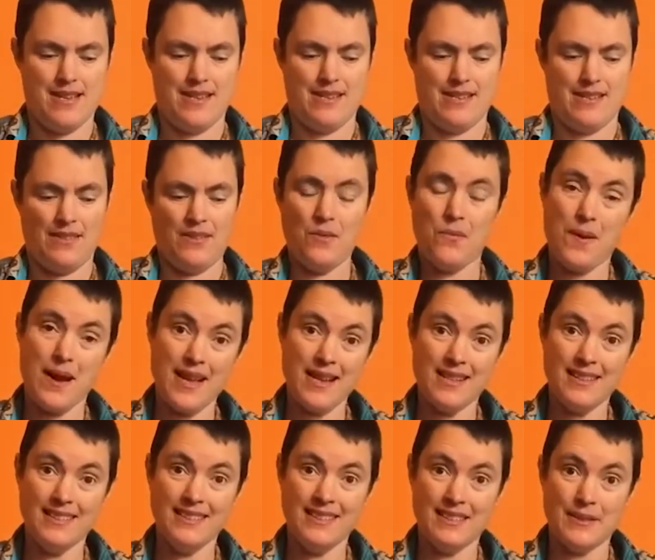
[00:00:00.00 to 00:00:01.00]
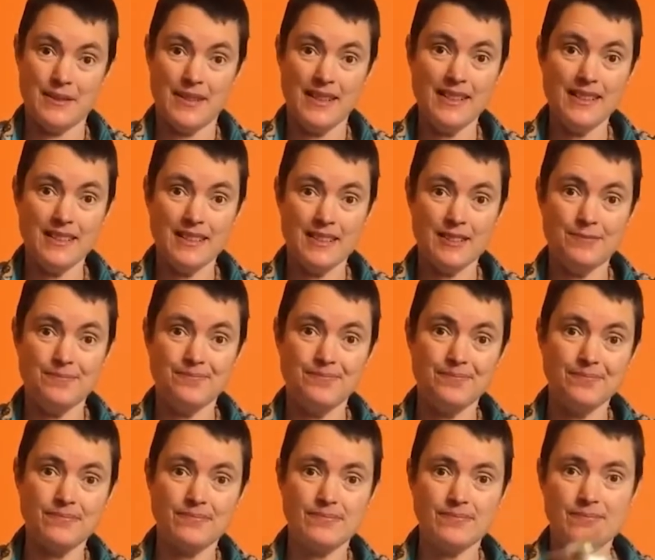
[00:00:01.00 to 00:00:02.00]
So the way I do it
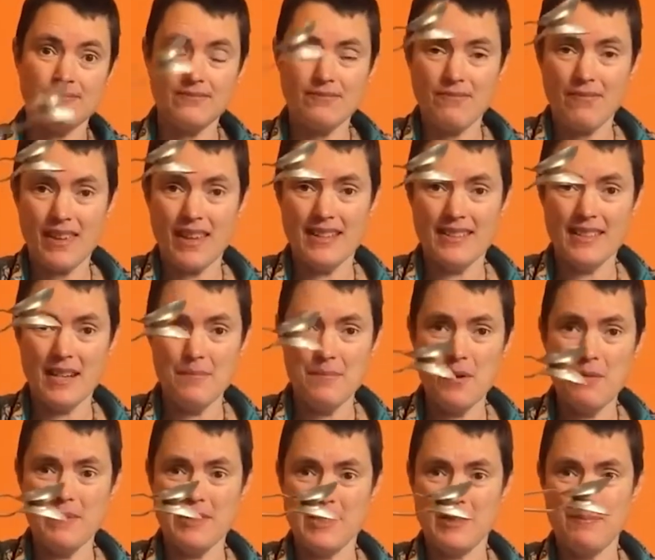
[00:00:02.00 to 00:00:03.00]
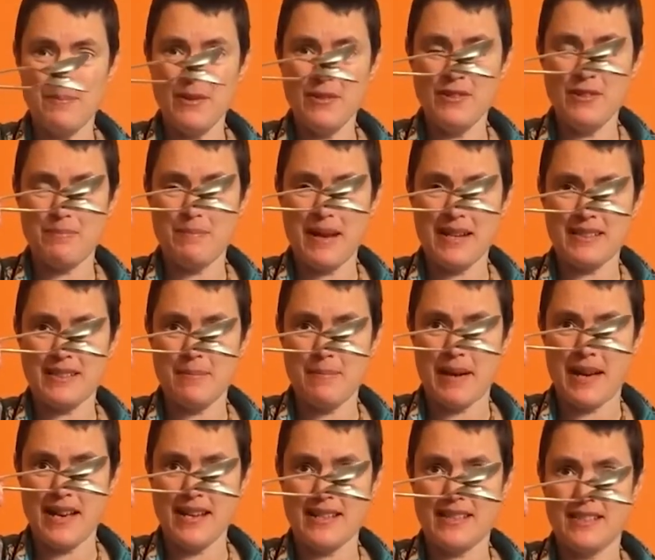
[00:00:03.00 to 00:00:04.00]
is I put my spoons back to
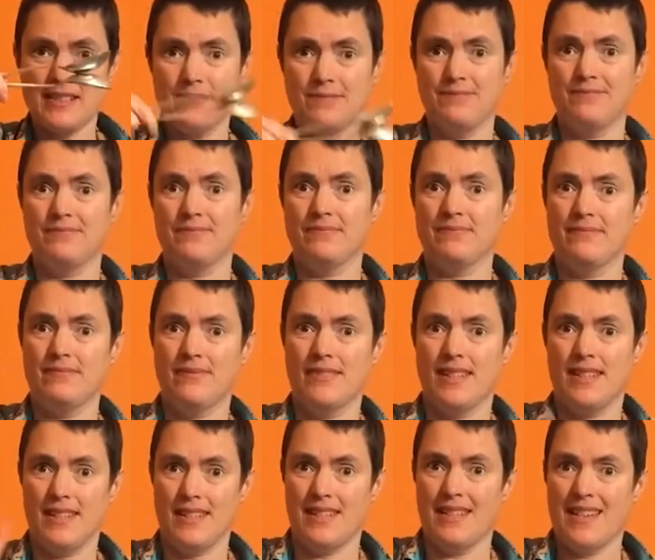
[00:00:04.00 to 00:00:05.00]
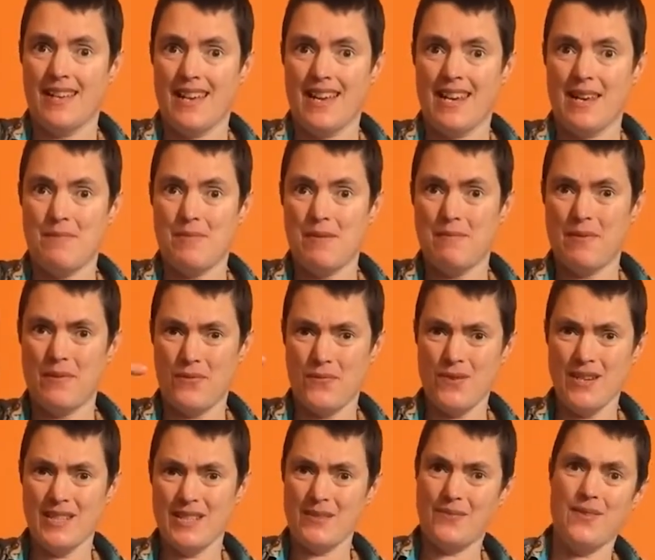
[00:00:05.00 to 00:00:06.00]
back, and I put my
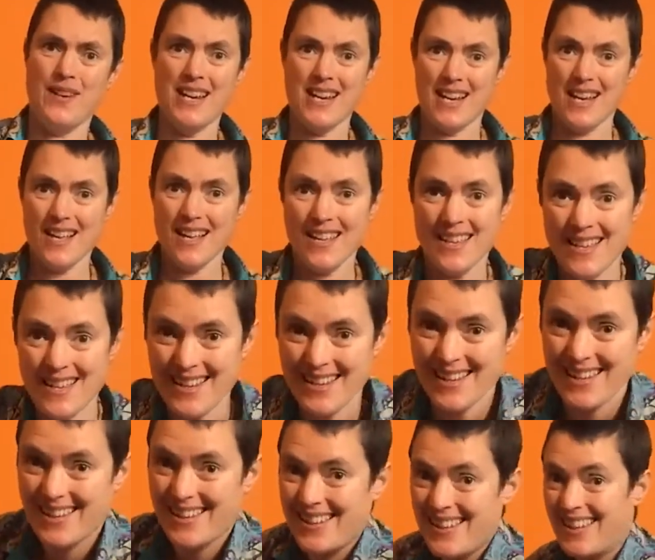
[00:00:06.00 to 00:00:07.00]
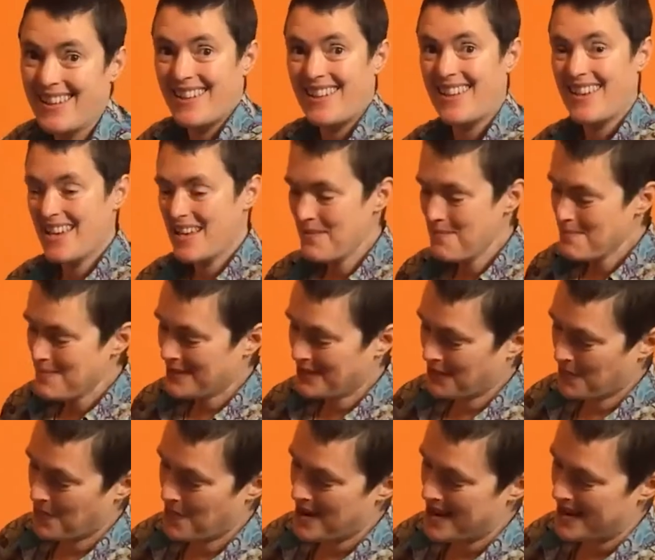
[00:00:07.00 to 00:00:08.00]
first finger in
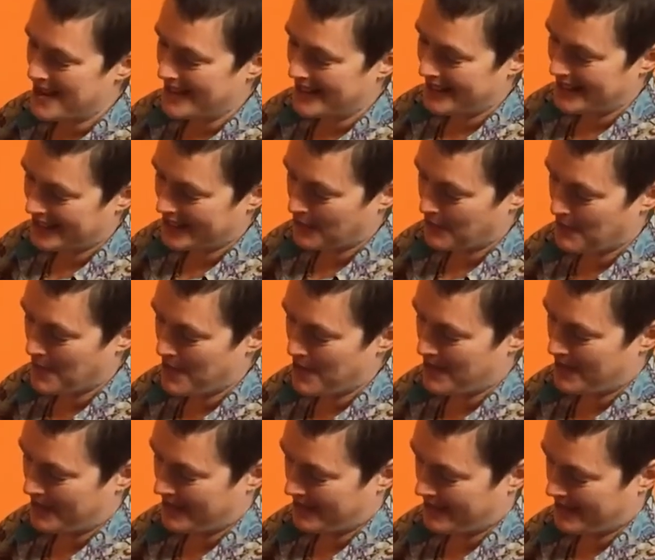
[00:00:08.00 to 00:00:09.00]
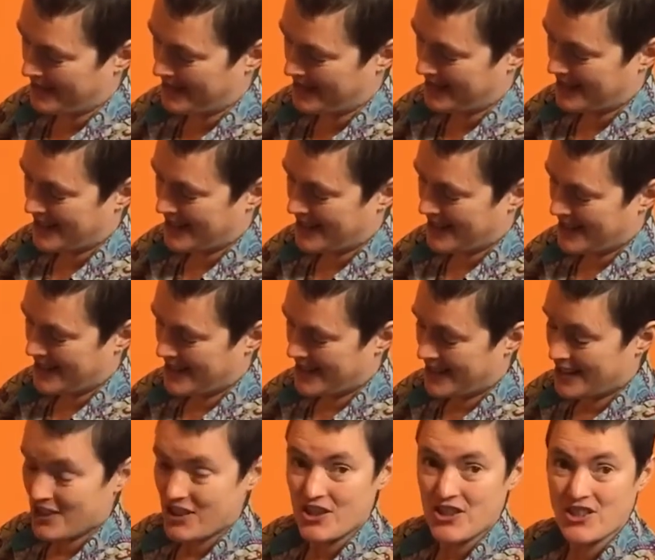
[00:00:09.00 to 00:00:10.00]
between the spoons,
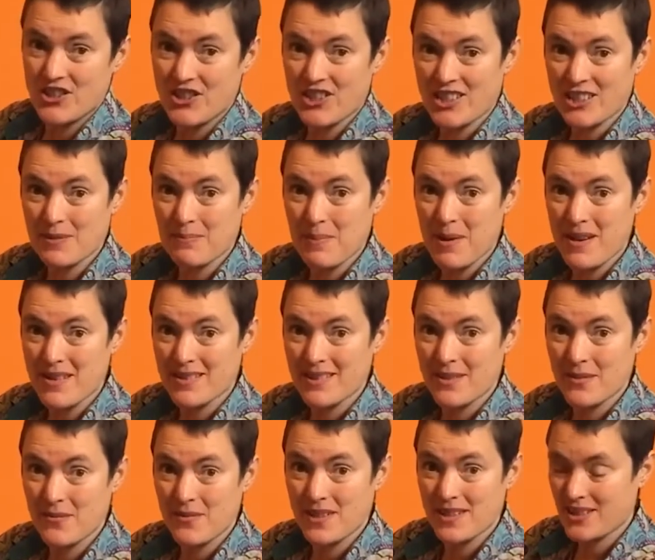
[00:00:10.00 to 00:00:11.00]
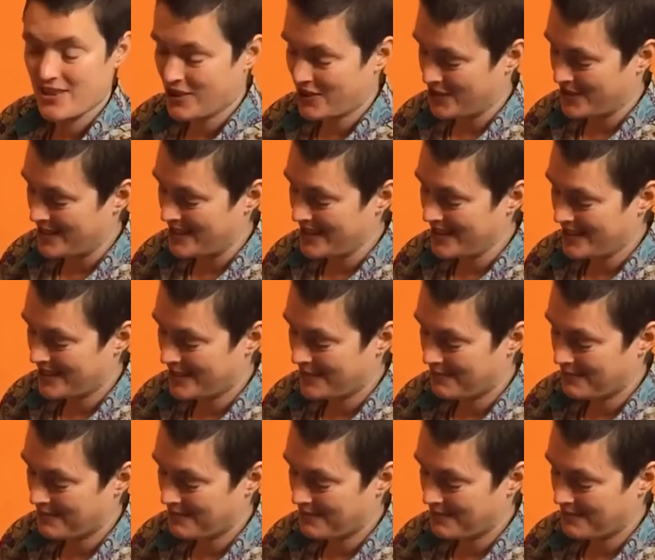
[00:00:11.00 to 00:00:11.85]
just past the first joint,